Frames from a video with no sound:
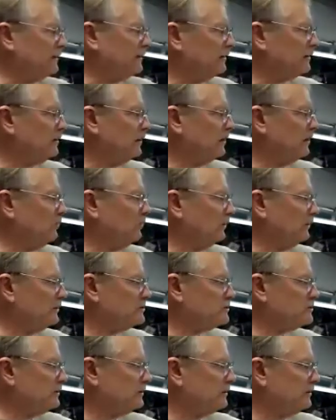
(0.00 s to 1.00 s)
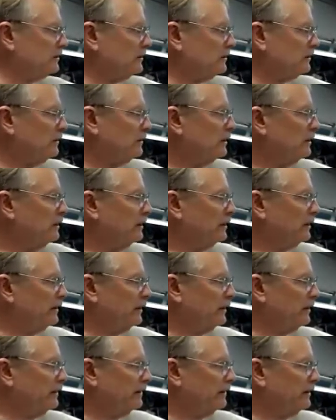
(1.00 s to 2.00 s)
on the car while it's sitting here,
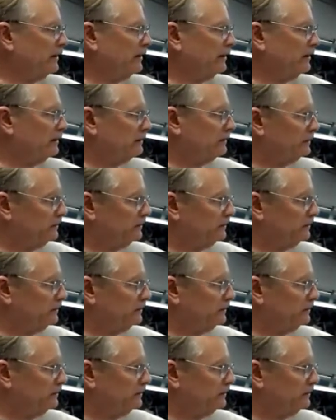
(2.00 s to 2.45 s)
and uh,